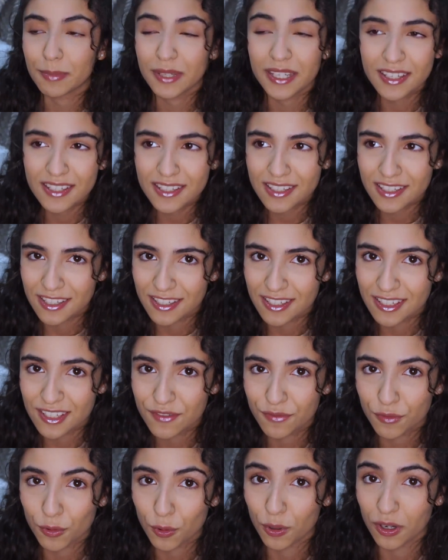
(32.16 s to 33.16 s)

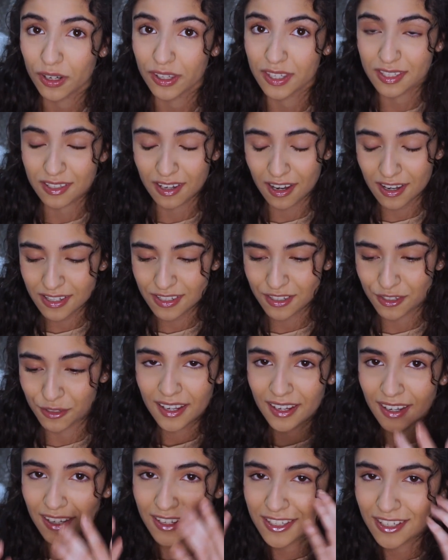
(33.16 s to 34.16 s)
pieces for this
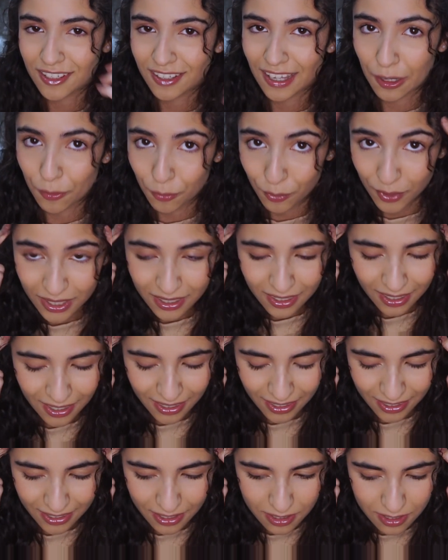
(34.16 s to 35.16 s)
costume until I
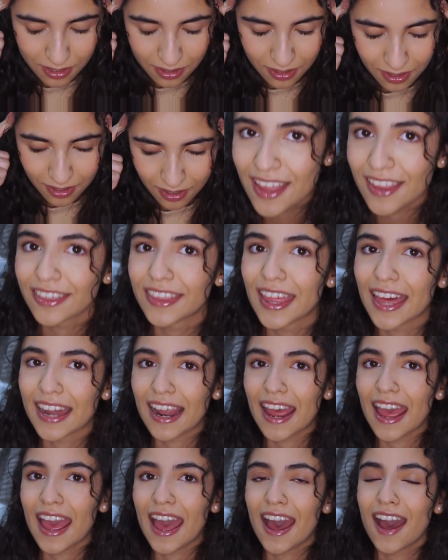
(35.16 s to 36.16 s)
realized that
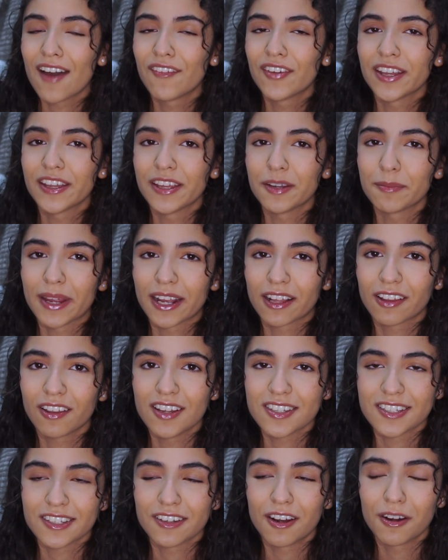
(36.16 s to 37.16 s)
I have it in my
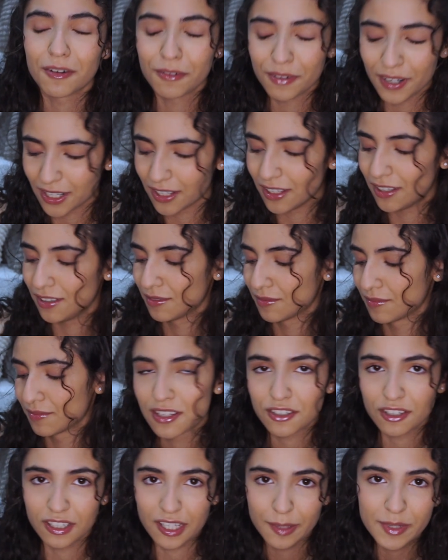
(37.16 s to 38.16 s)
closet already.
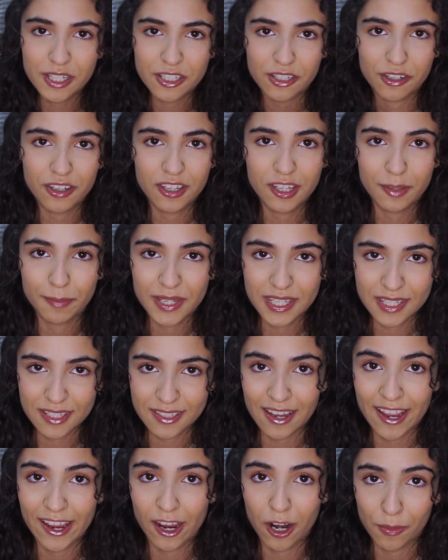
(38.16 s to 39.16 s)
So let me show you the
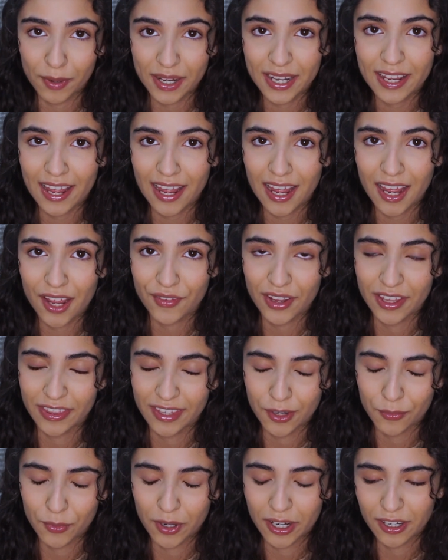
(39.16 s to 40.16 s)
pieces I already have and
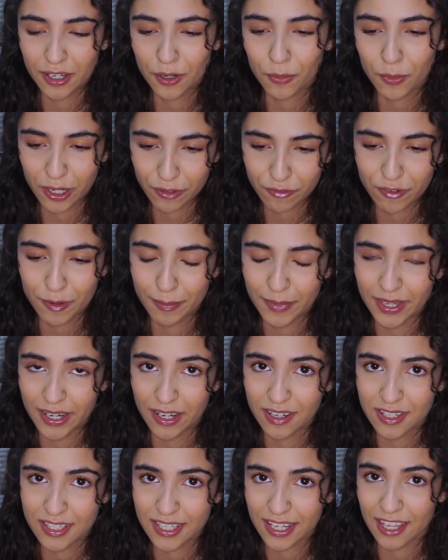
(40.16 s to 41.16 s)
then we're gonna work from
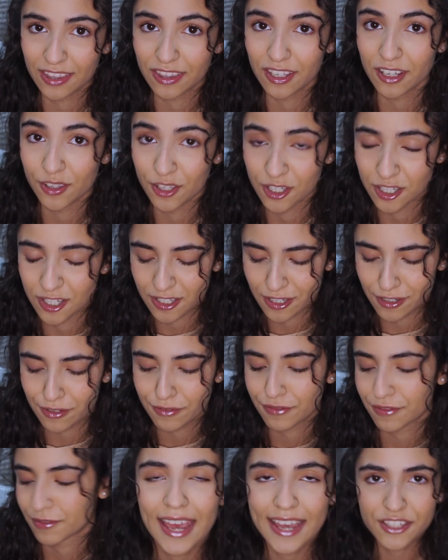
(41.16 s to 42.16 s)
there to get the other stuff.
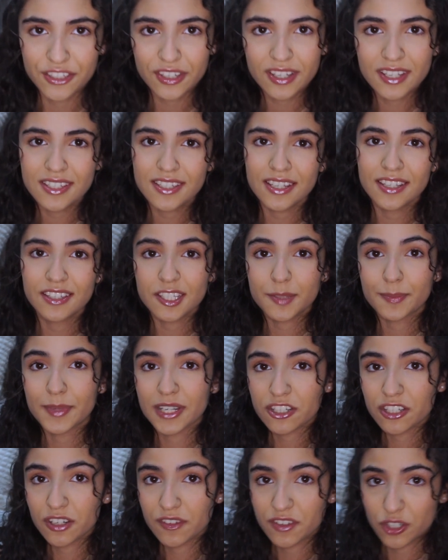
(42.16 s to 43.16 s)
As you can see in this
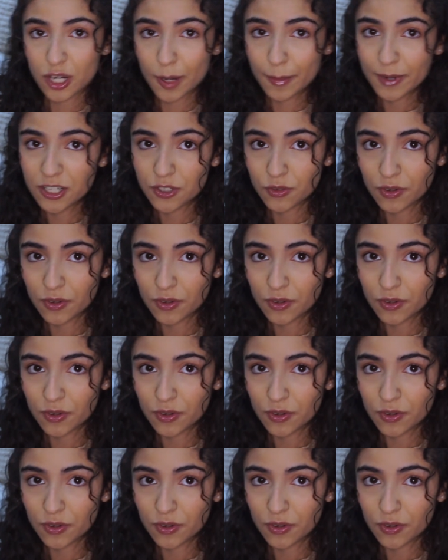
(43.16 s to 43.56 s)
picture of Strawberry